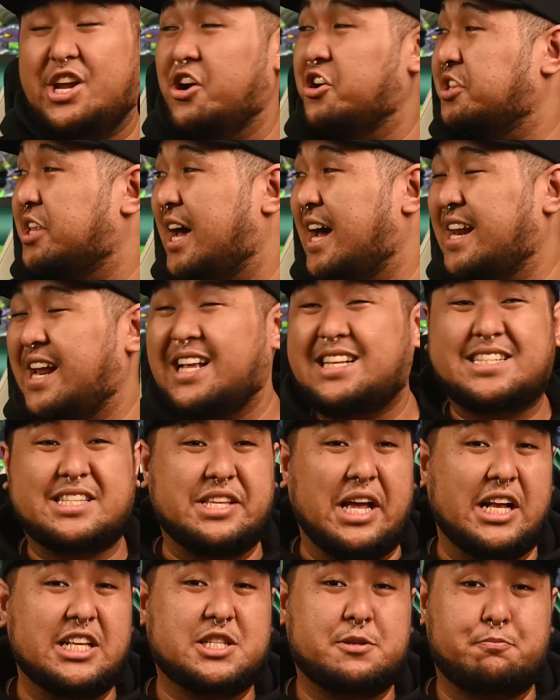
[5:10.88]
hear that?
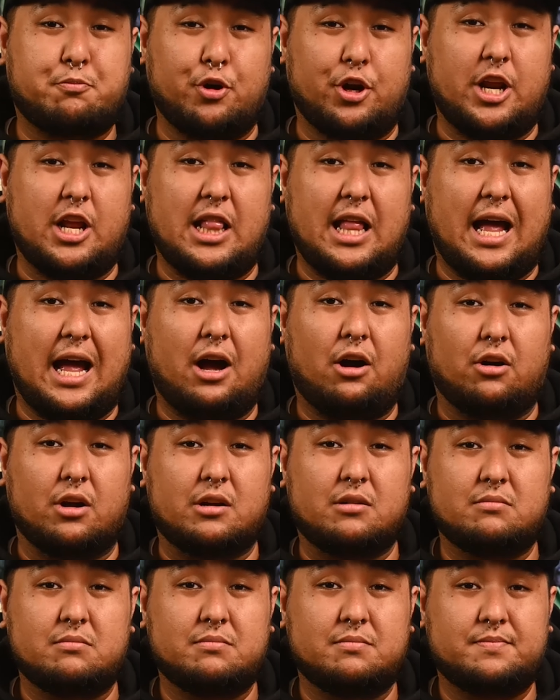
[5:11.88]
That's pretty
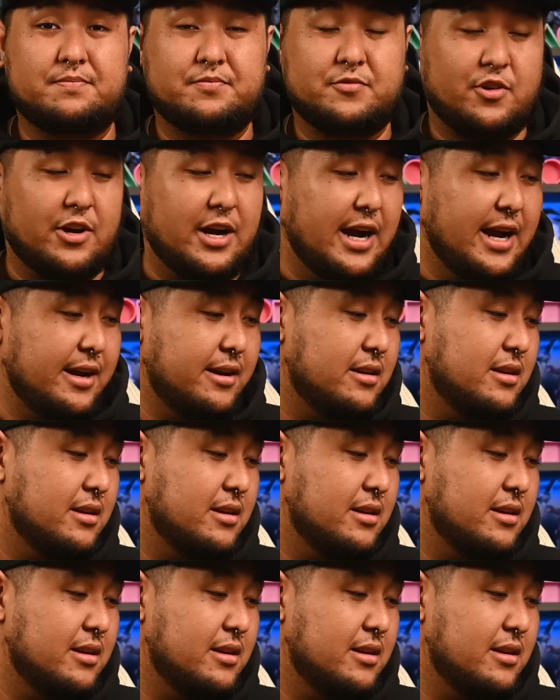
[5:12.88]
loud, right?